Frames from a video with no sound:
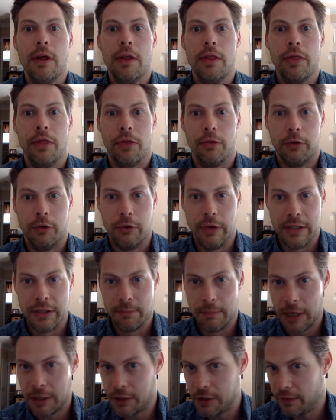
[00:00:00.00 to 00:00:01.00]
through as
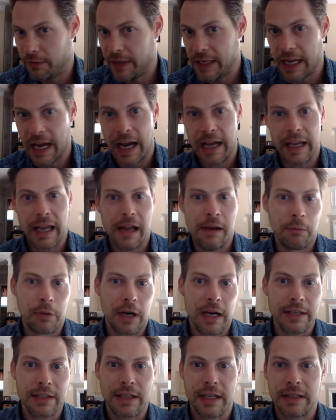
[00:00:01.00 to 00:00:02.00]
much of the IA
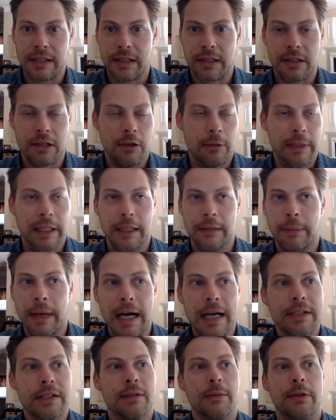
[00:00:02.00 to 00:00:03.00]
process as humanly
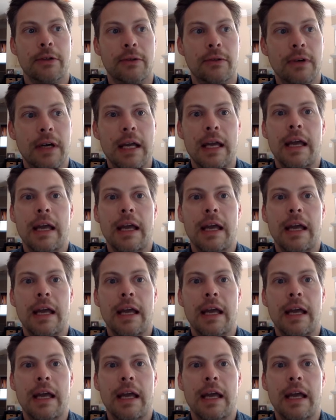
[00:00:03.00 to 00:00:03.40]
possible,